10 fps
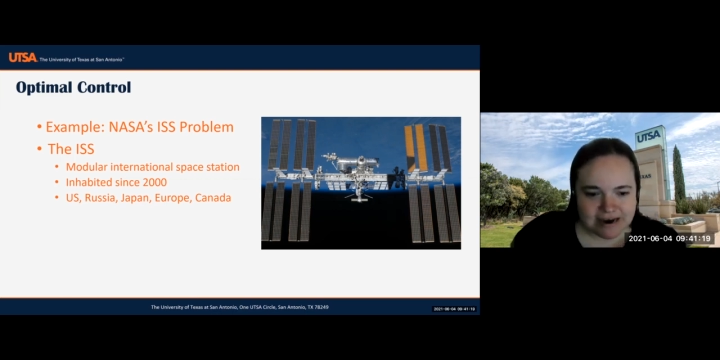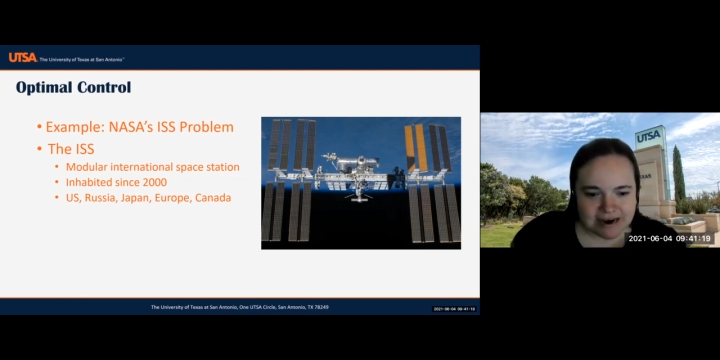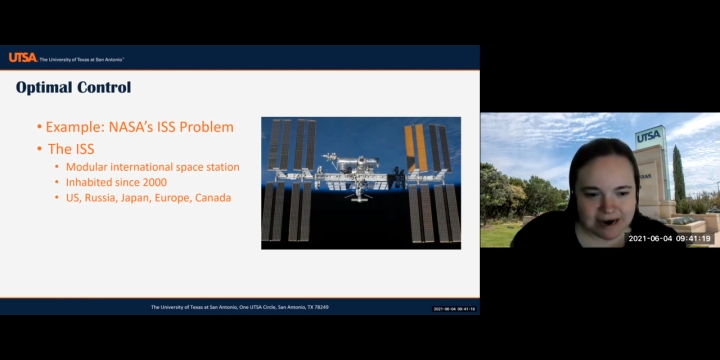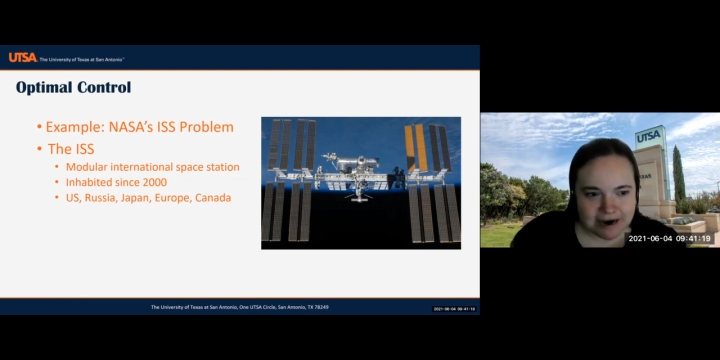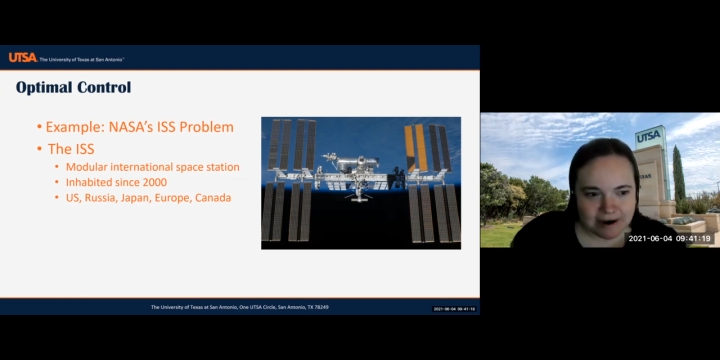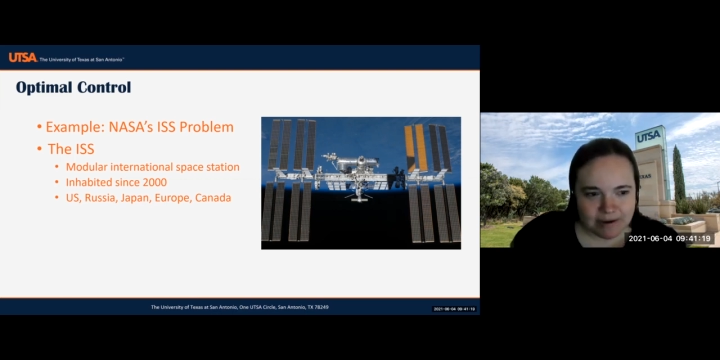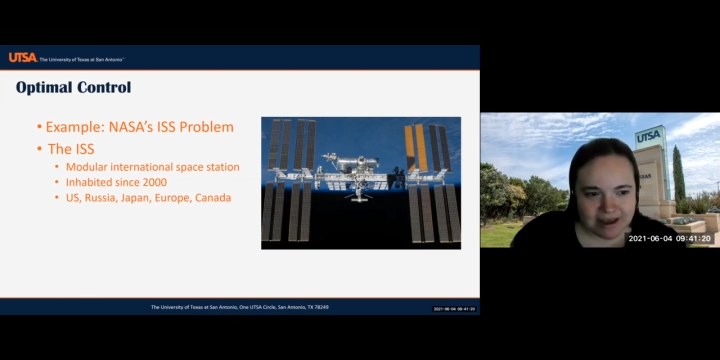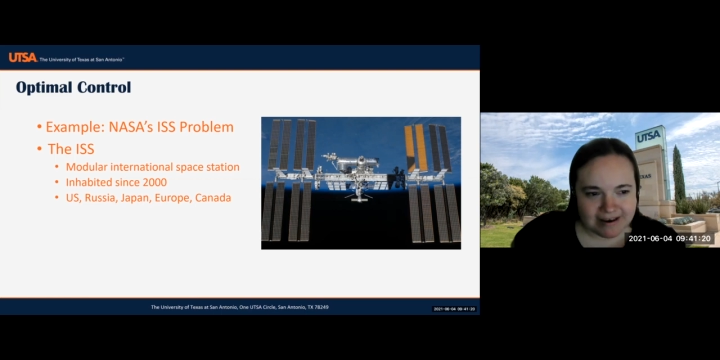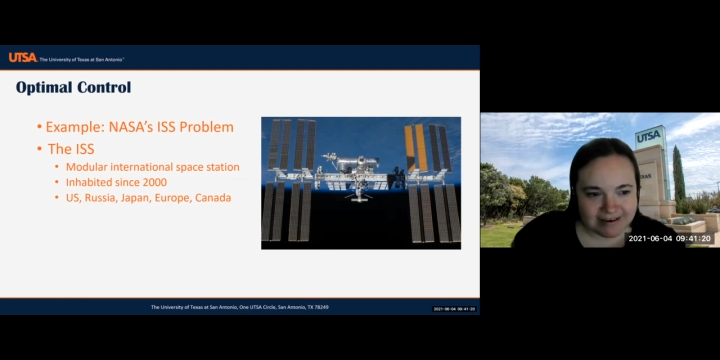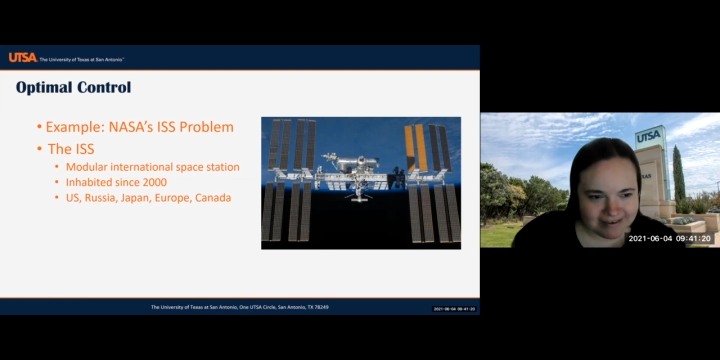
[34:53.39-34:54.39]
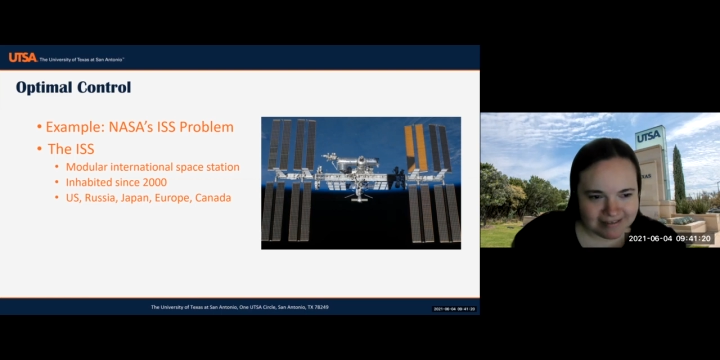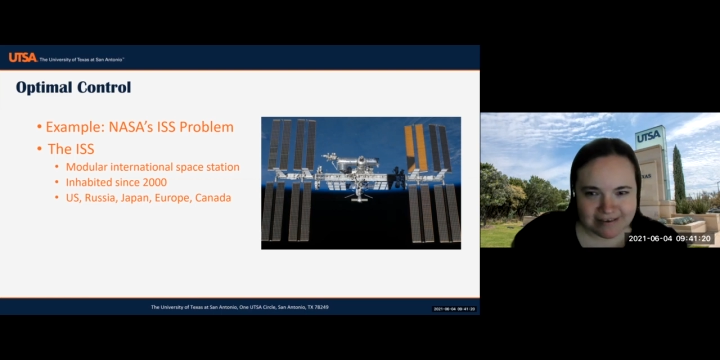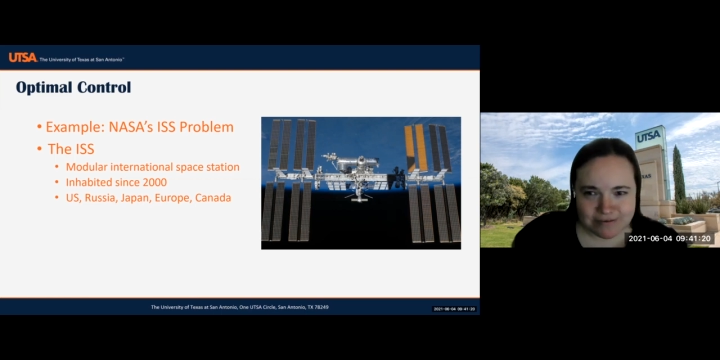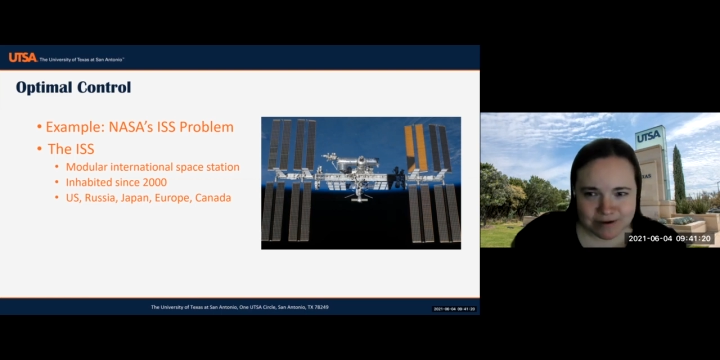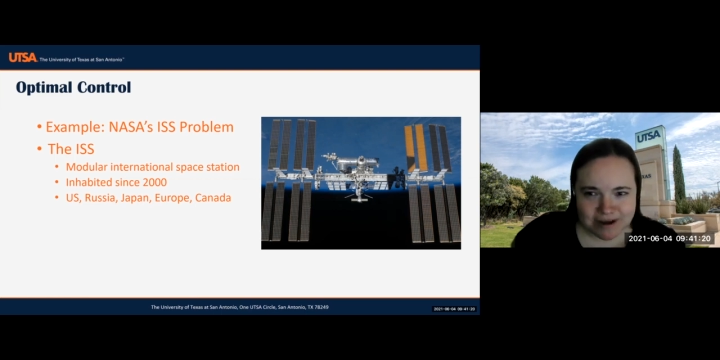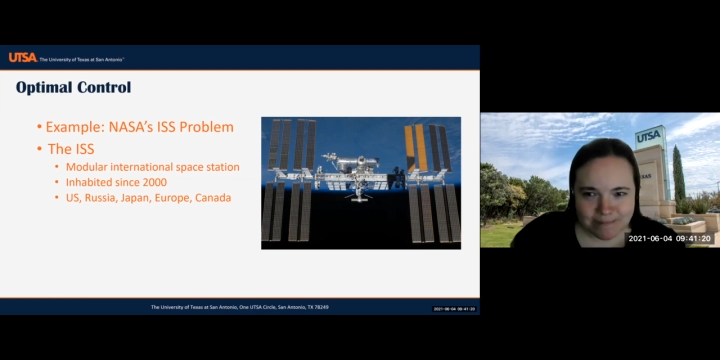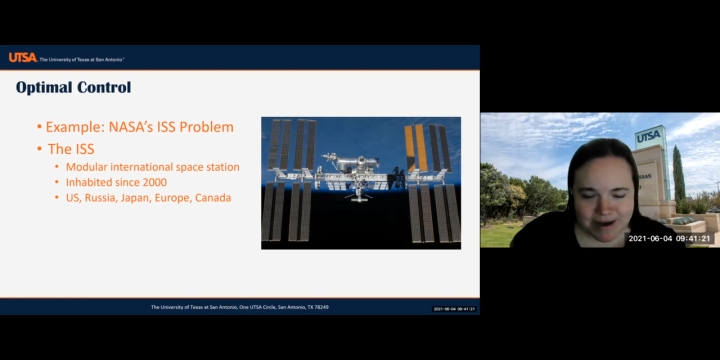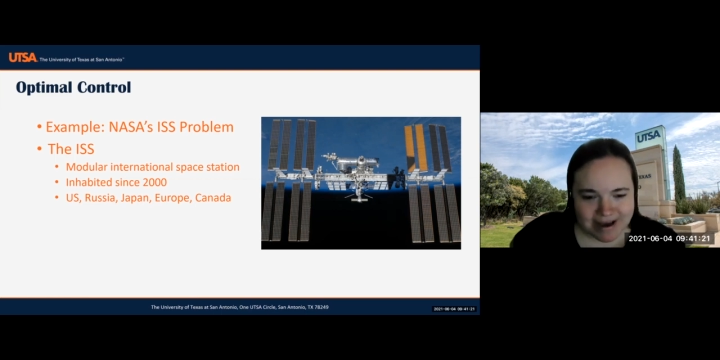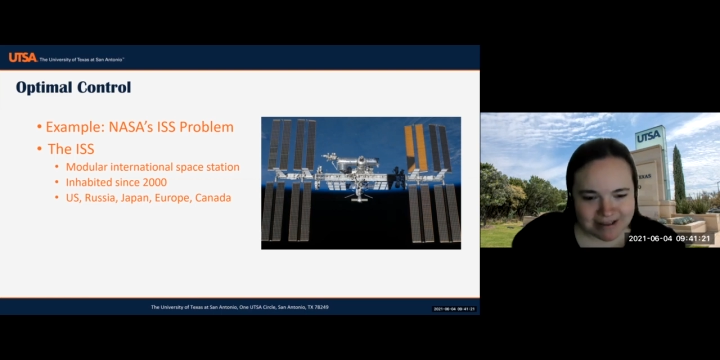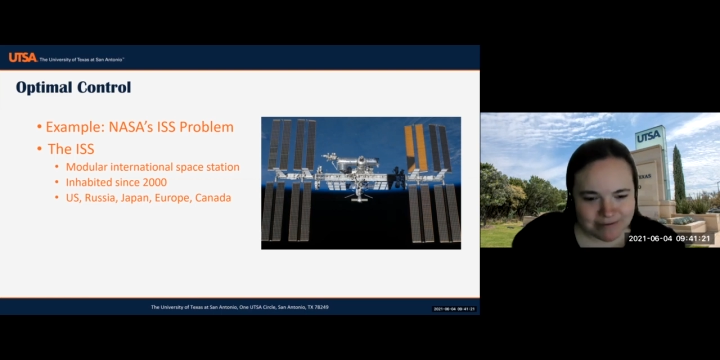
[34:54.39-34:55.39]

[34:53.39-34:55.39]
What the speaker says: And this will come back